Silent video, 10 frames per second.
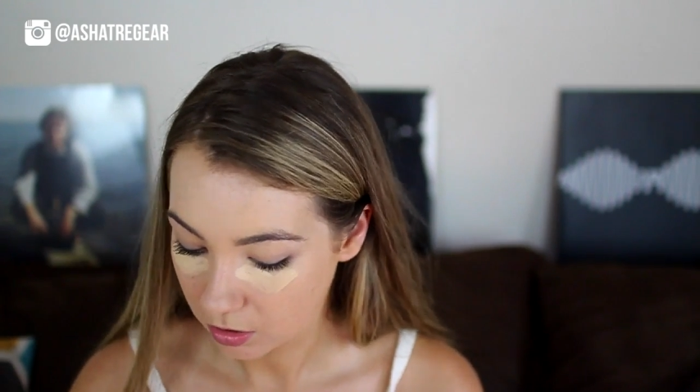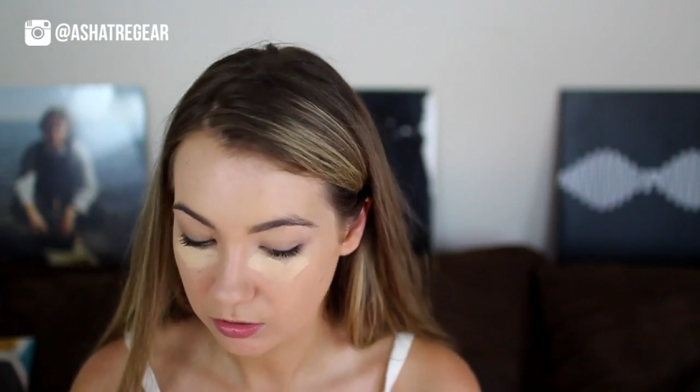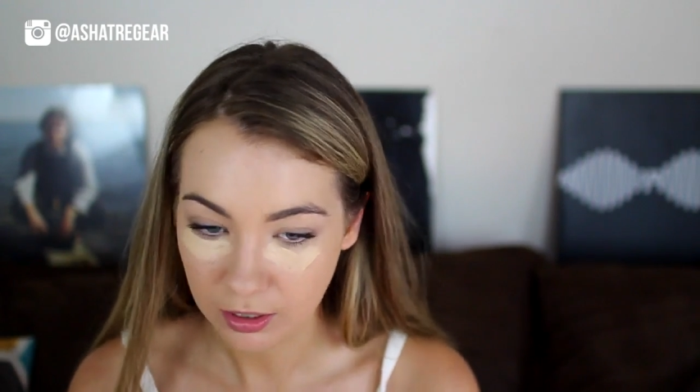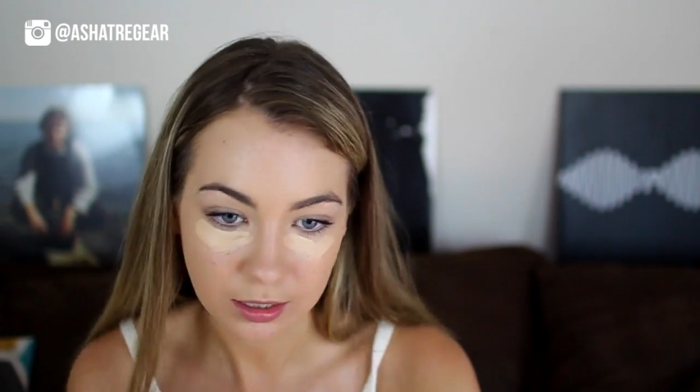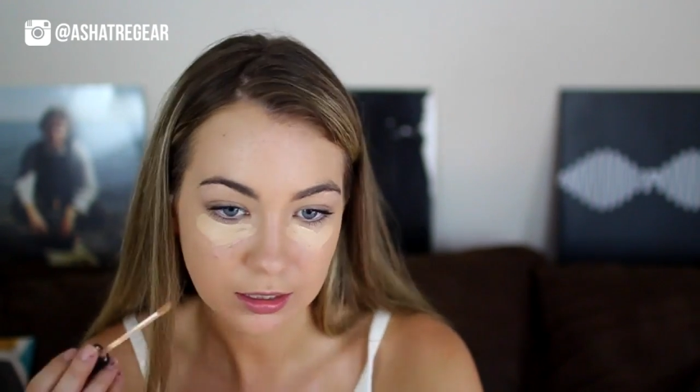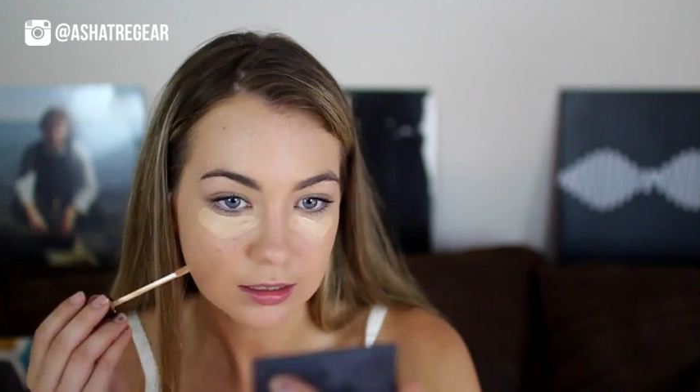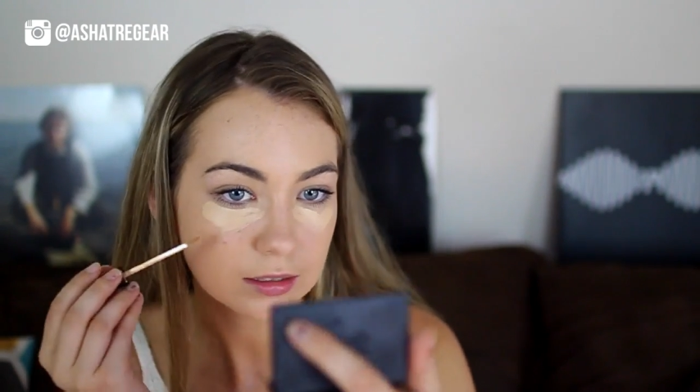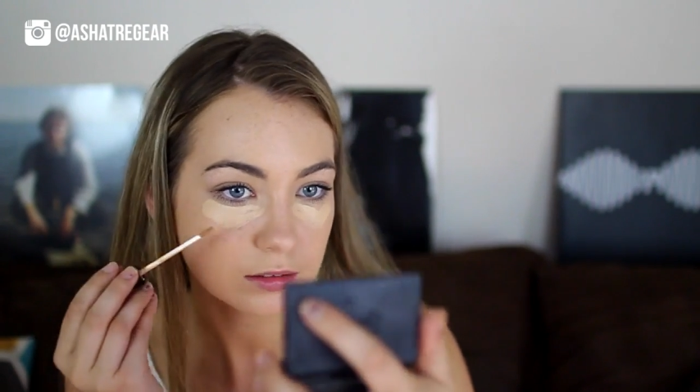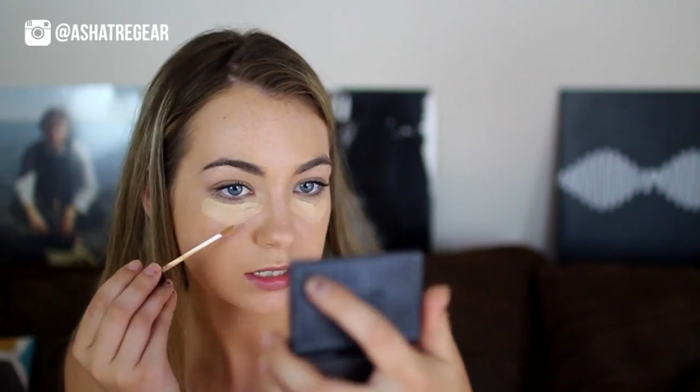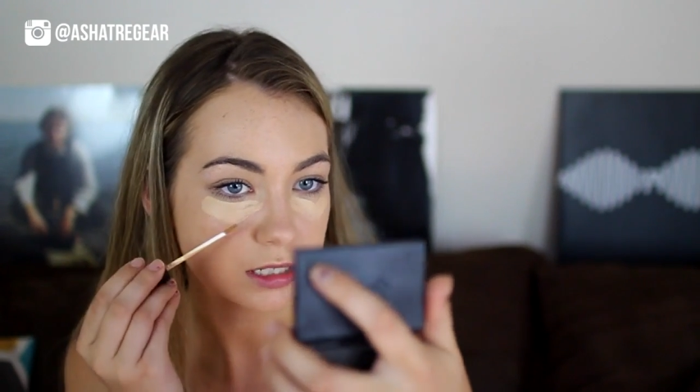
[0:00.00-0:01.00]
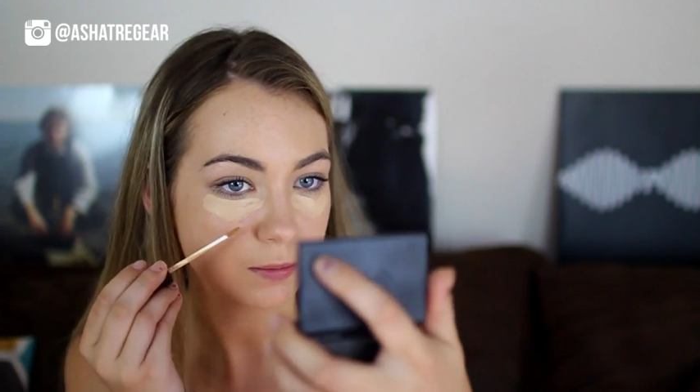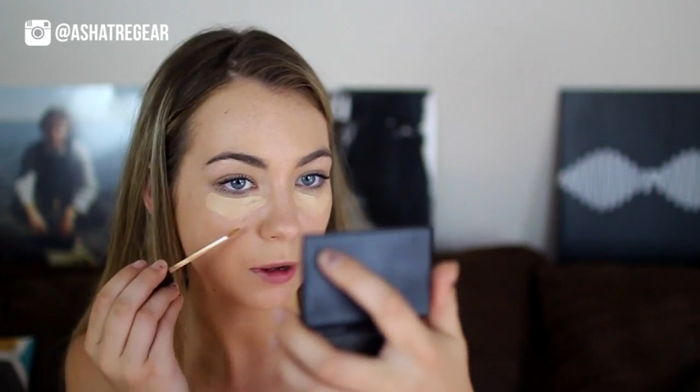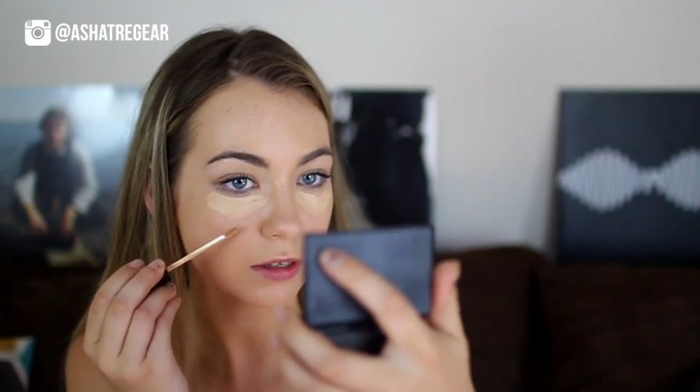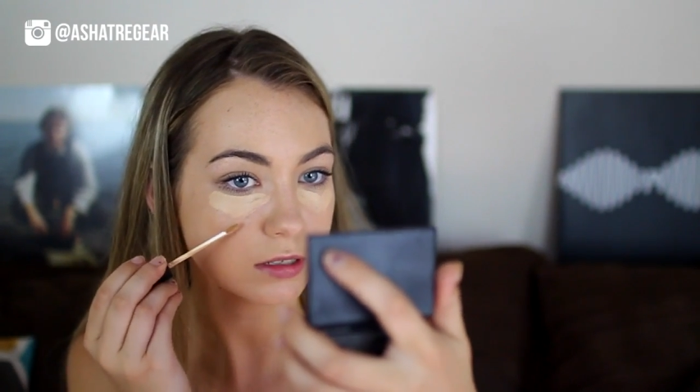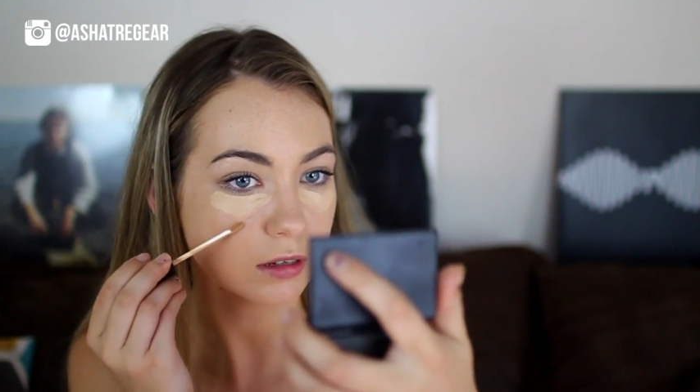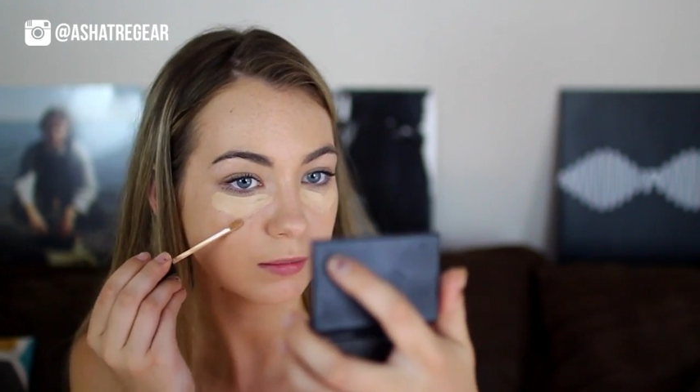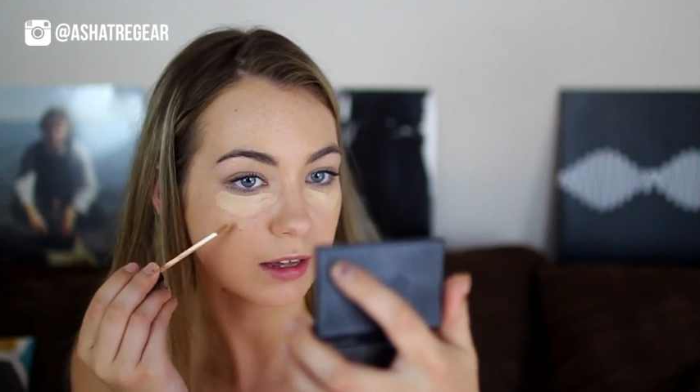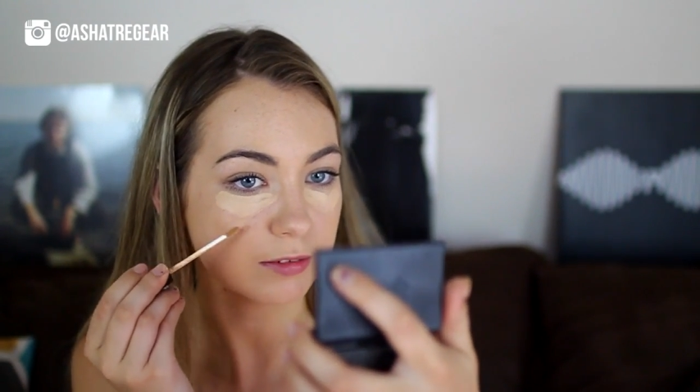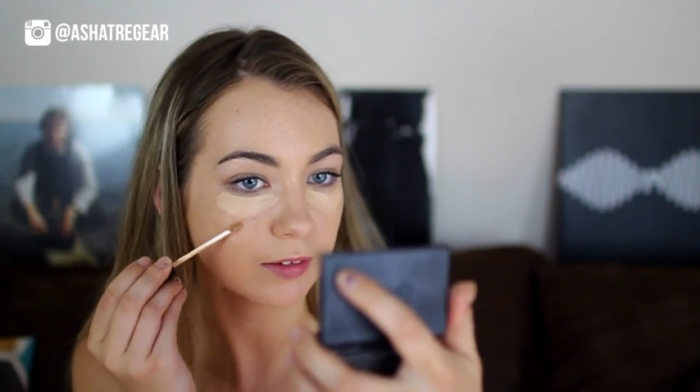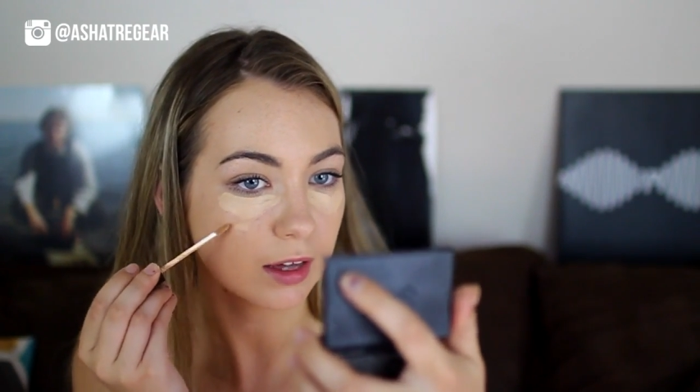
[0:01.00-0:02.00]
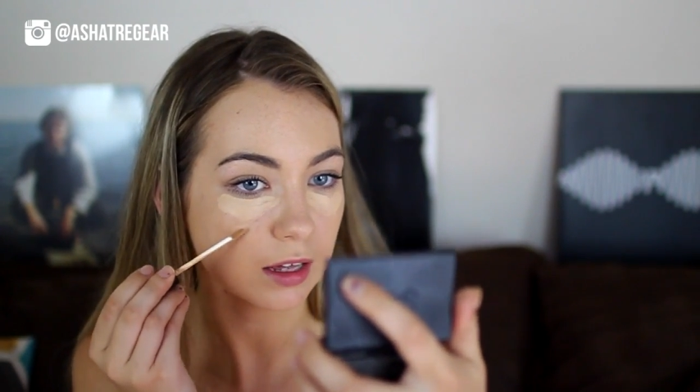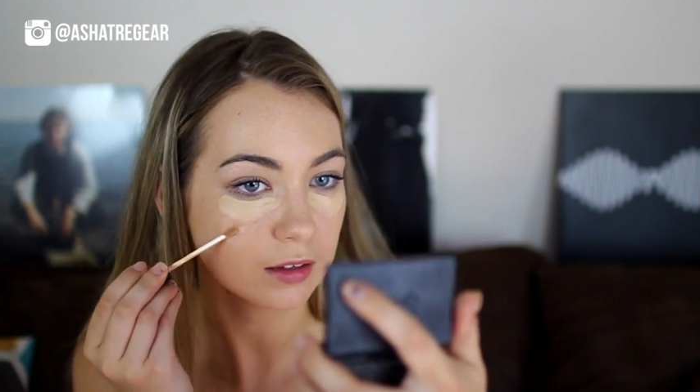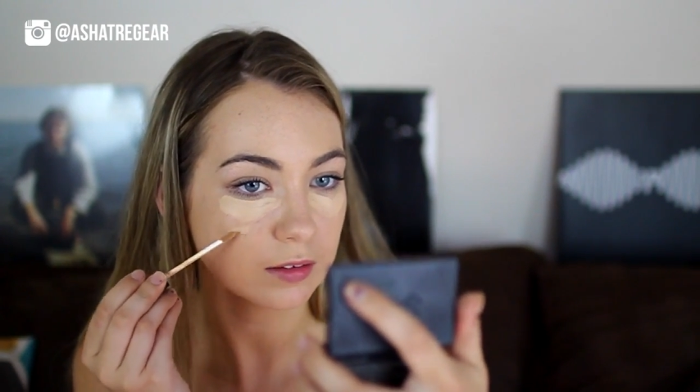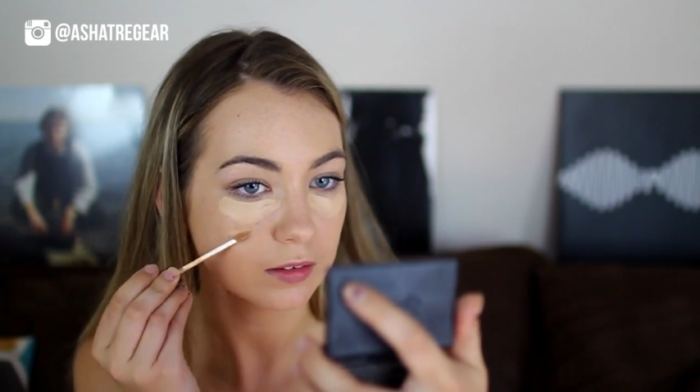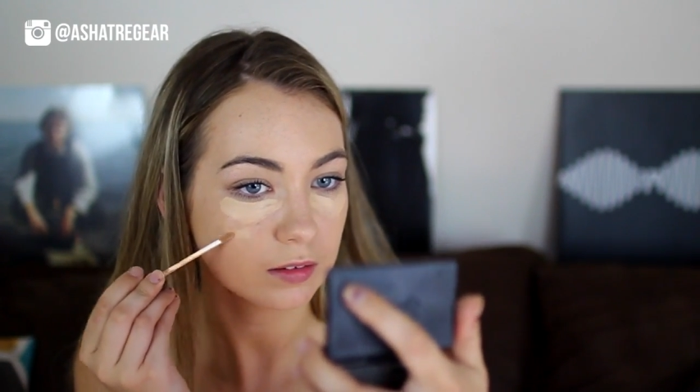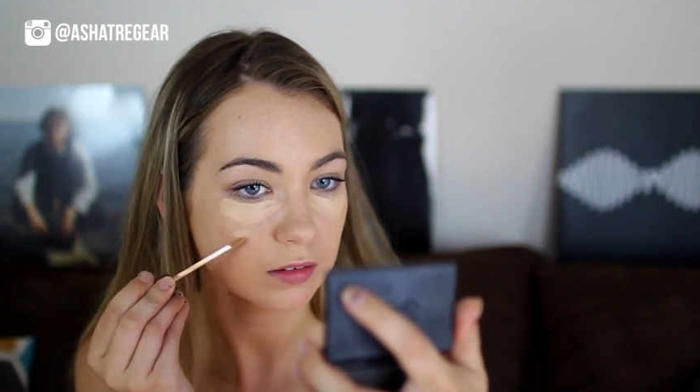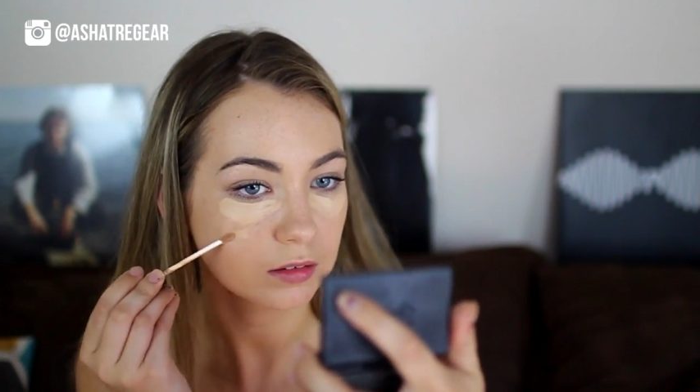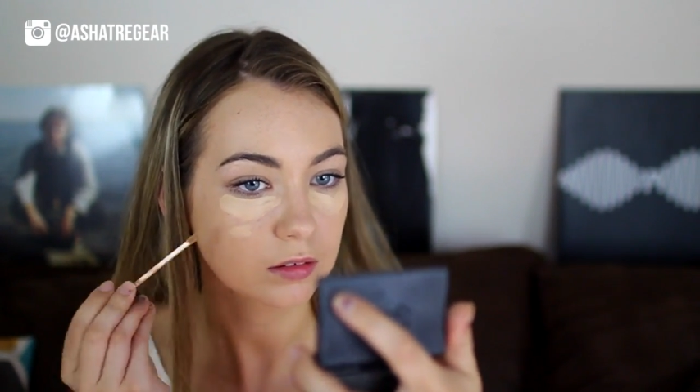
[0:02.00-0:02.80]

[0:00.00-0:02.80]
on any little spots on my face.